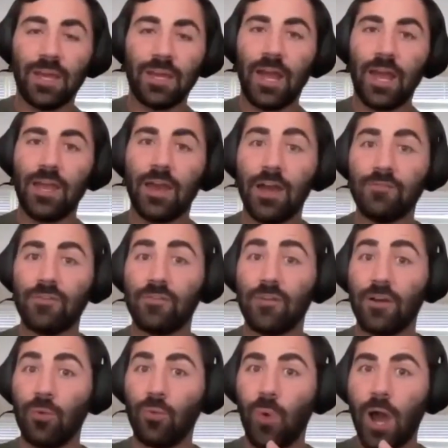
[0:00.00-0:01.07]
And I have a
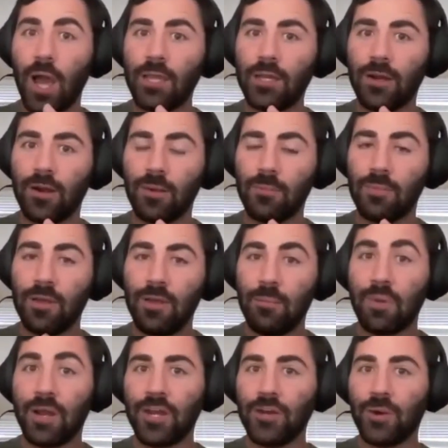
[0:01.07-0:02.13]
very wide arm,
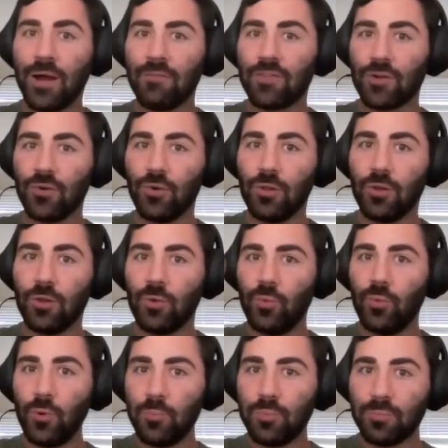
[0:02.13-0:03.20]
but I don't have the cool
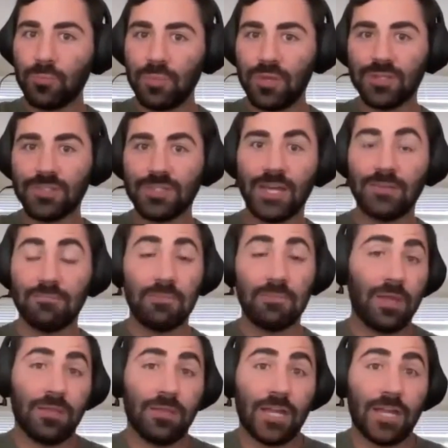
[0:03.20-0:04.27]
whoop, because
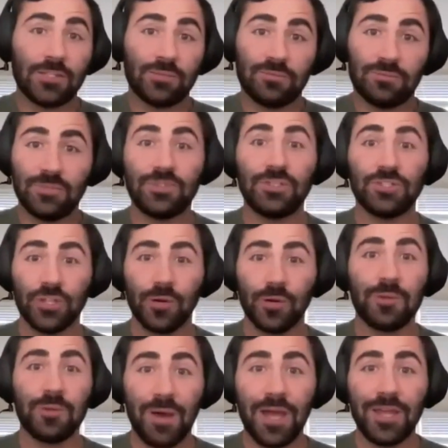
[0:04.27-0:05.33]
that's
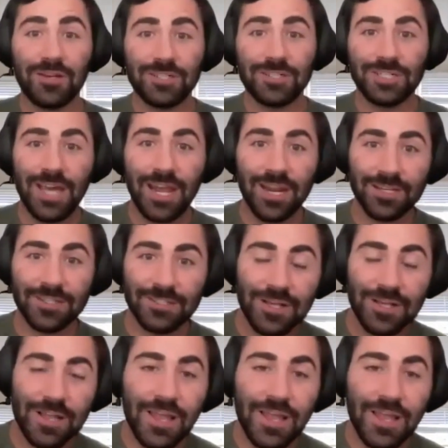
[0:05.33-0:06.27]
determined by your genetics.